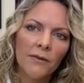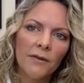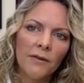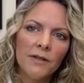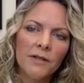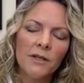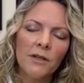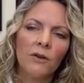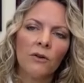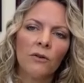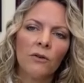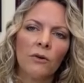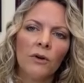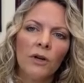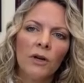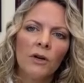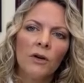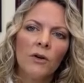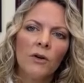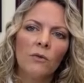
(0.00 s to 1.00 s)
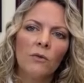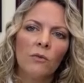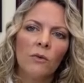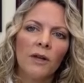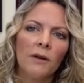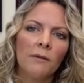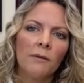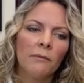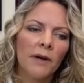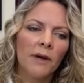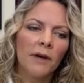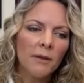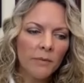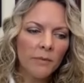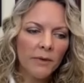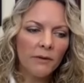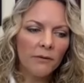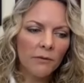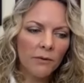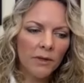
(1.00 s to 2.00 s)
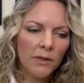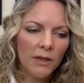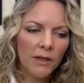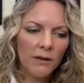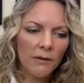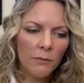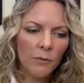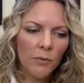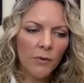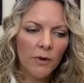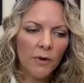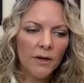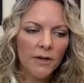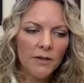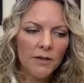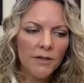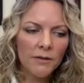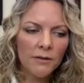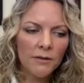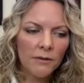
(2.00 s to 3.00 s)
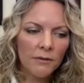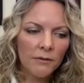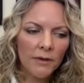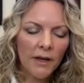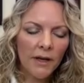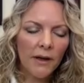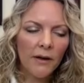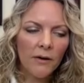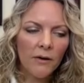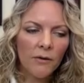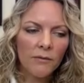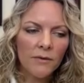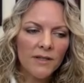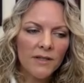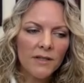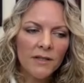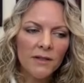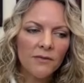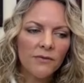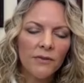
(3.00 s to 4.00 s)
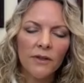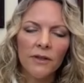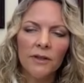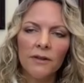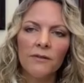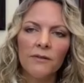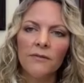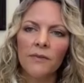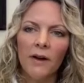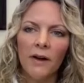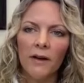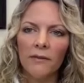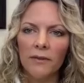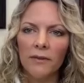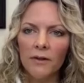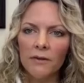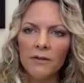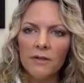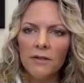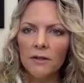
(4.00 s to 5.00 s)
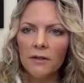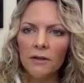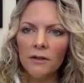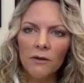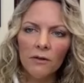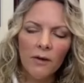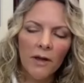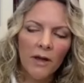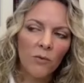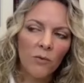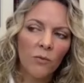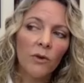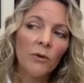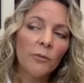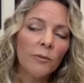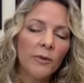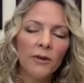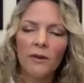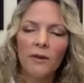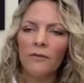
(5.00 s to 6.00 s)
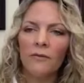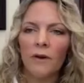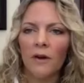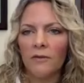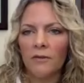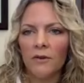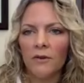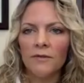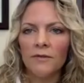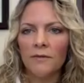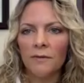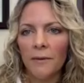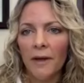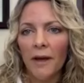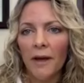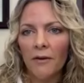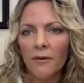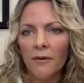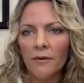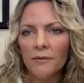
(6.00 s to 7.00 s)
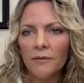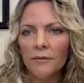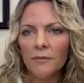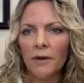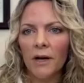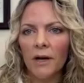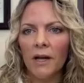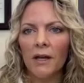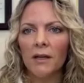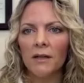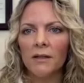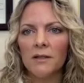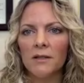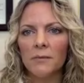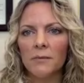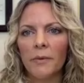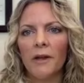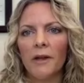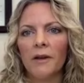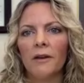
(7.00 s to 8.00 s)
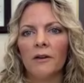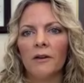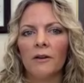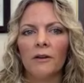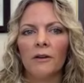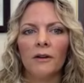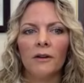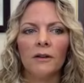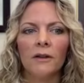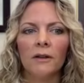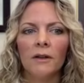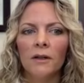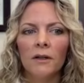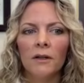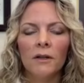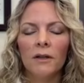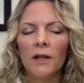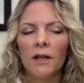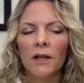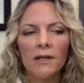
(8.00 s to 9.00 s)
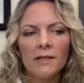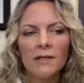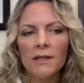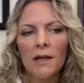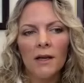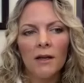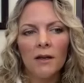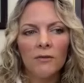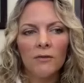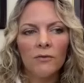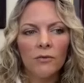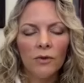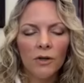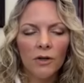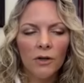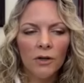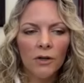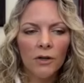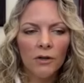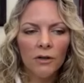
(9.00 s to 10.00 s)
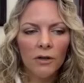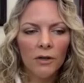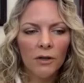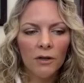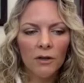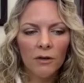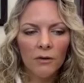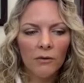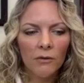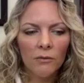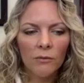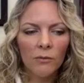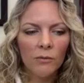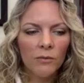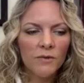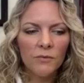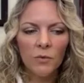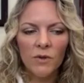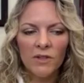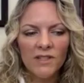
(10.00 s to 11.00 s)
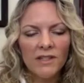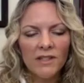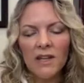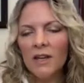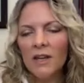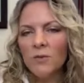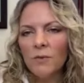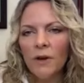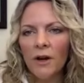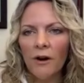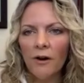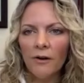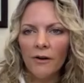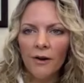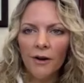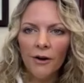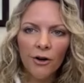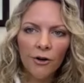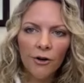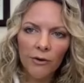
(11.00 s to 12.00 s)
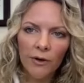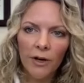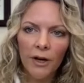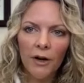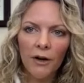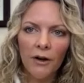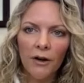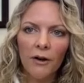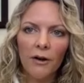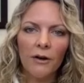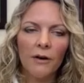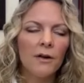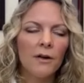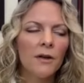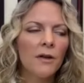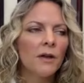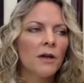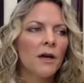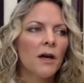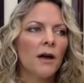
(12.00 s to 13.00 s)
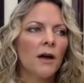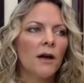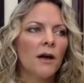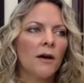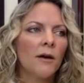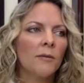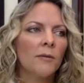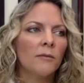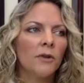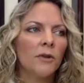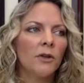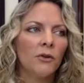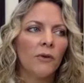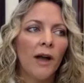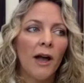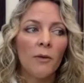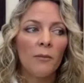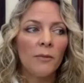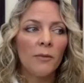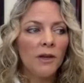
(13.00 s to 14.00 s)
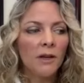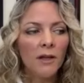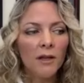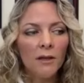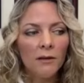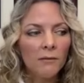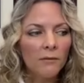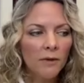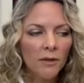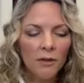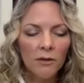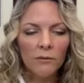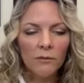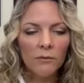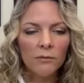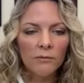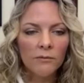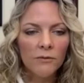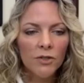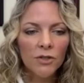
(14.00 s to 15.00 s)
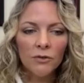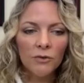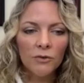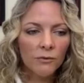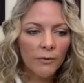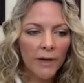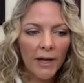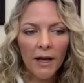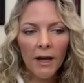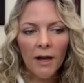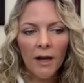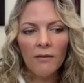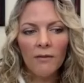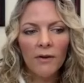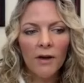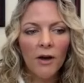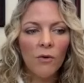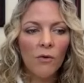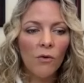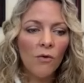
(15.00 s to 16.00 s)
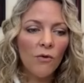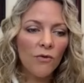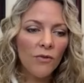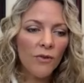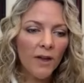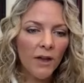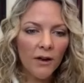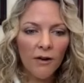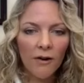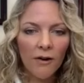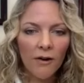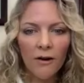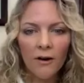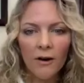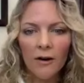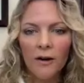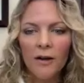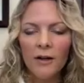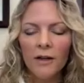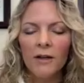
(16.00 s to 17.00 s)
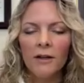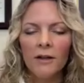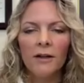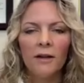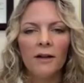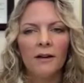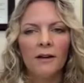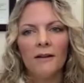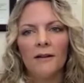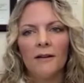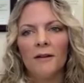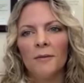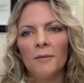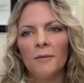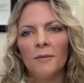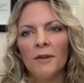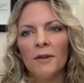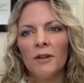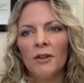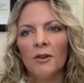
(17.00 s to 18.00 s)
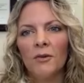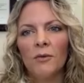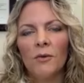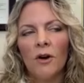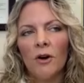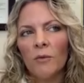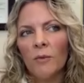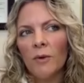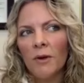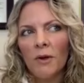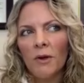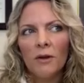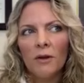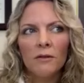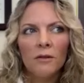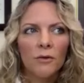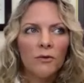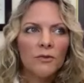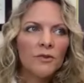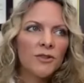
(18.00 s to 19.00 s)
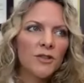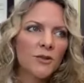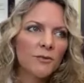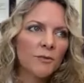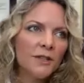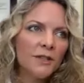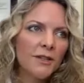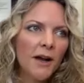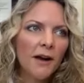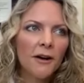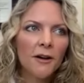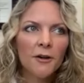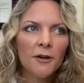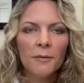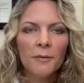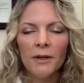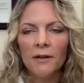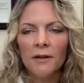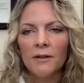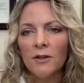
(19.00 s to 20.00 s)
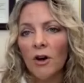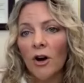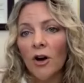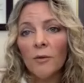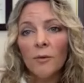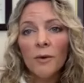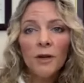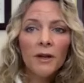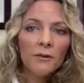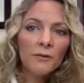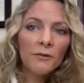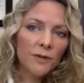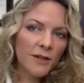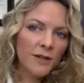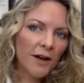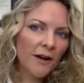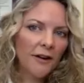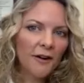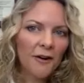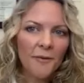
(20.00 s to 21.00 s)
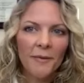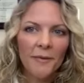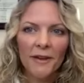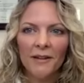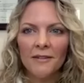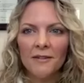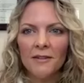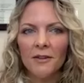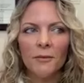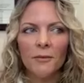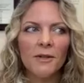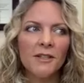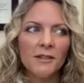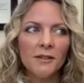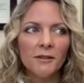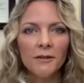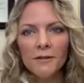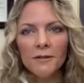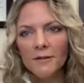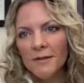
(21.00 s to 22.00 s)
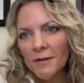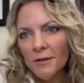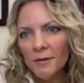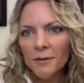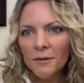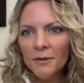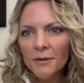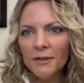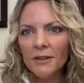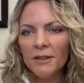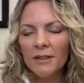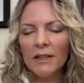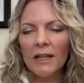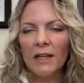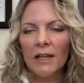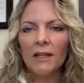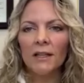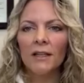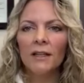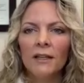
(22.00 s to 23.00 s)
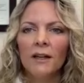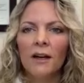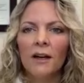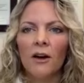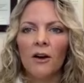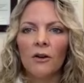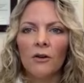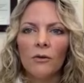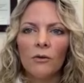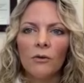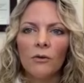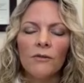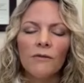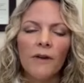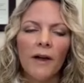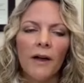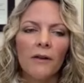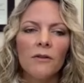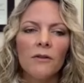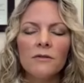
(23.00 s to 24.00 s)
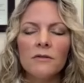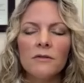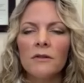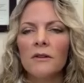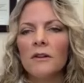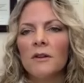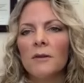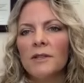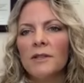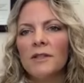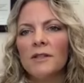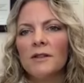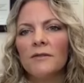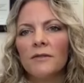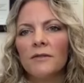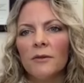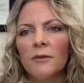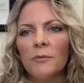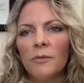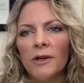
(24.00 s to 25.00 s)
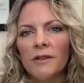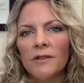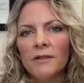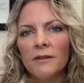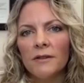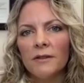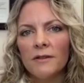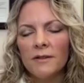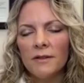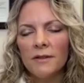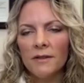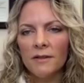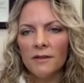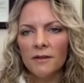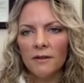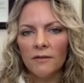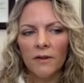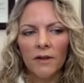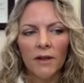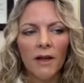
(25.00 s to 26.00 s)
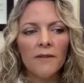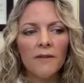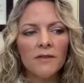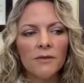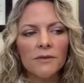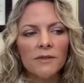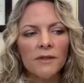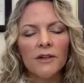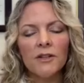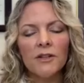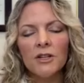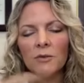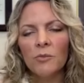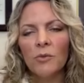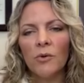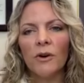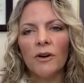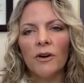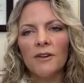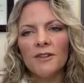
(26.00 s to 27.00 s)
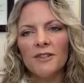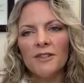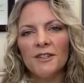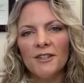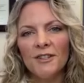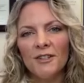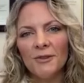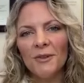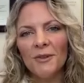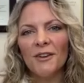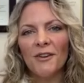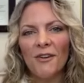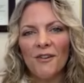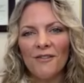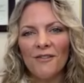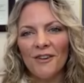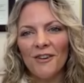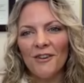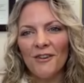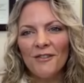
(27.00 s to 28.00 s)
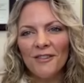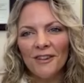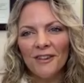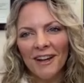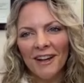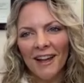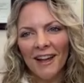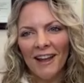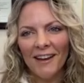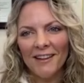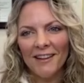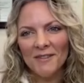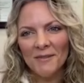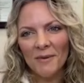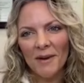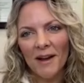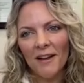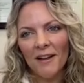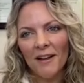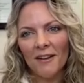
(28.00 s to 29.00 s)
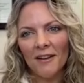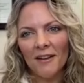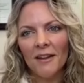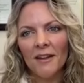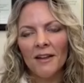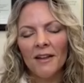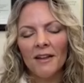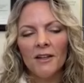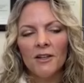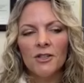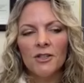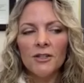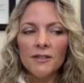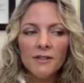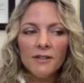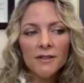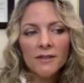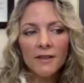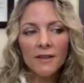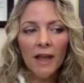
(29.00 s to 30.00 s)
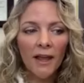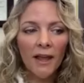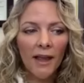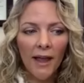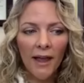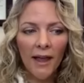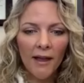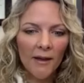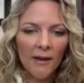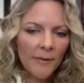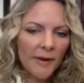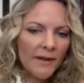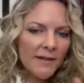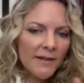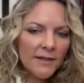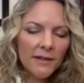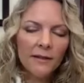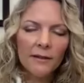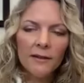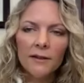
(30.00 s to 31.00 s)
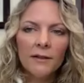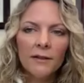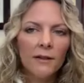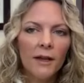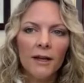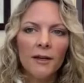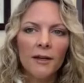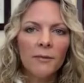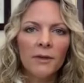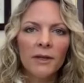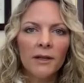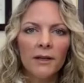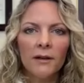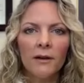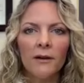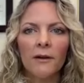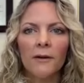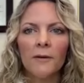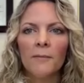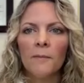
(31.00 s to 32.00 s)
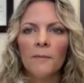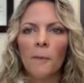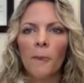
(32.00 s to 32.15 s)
So what might be really important to you now was different 5 years ago and will be 5 years from now, right? Depending on, like I said, if we're, what stage we are in our career, how many, children we have, how old they are, are we closer to retirement? Are we in retirement? Are we still in school? Like, our core values are going to be different based on the season of our life. So it's actually important to do it over and over again as well, just to say, hey, am I still in alignment here?